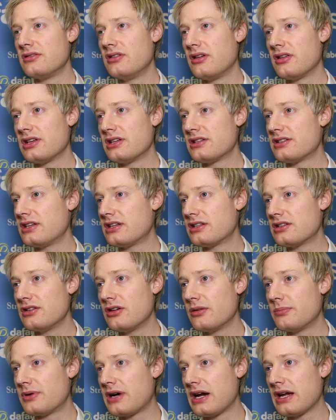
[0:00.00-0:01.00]

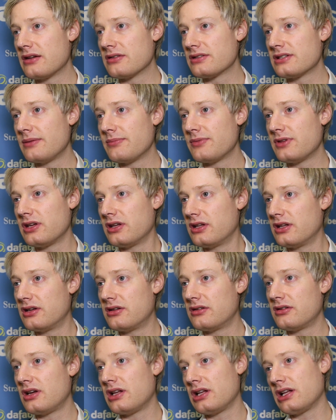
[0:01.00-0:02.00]
60-odd break or something, and
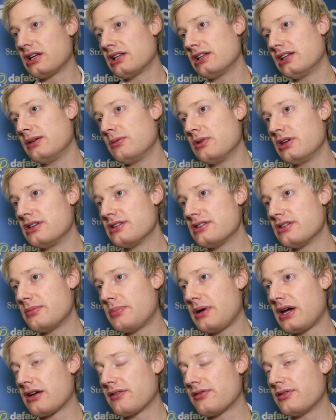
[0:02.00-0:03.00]
then unluckily went into the
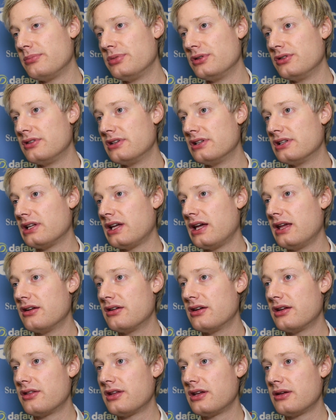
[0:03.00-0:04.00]
pack off the blue, didn't land
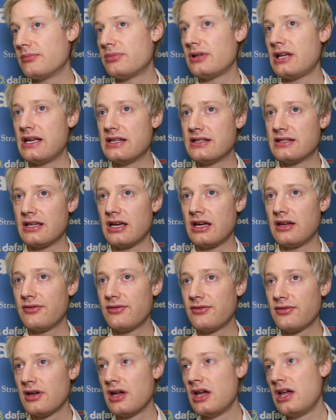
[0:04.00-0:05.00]
anything, played
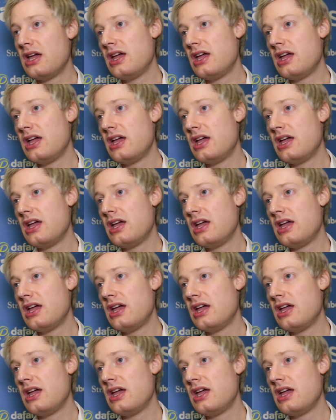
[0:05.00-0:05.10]
safe,